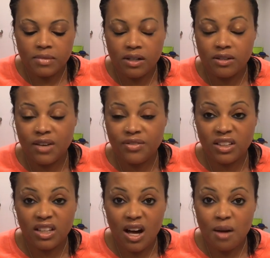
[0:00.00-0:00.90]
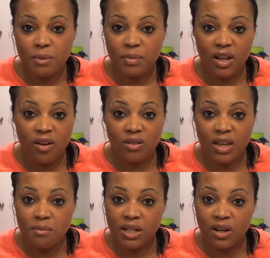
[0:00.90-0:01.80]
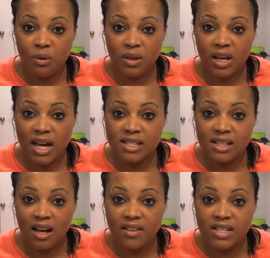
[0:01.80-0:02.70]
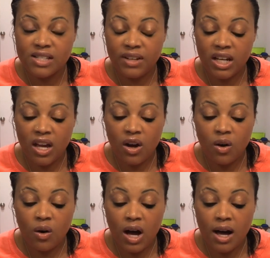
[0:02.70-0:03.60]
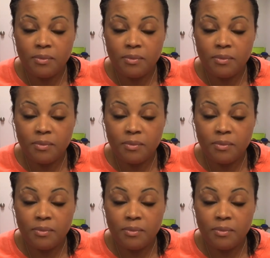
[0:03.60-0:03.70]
You know, definitely comment below and let me know what you guys thought of this video.